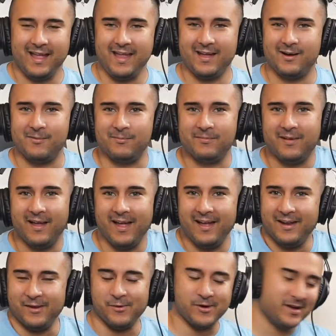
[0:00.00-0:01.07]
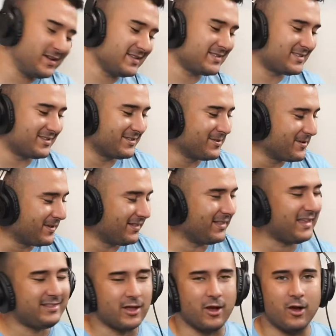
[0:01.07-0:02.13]
Damn. Anyways,
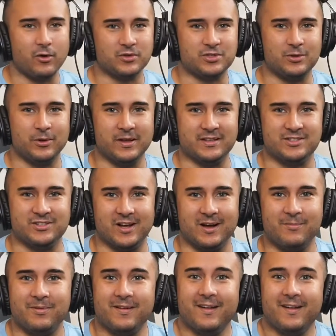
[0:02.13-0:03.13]
let the host do his job.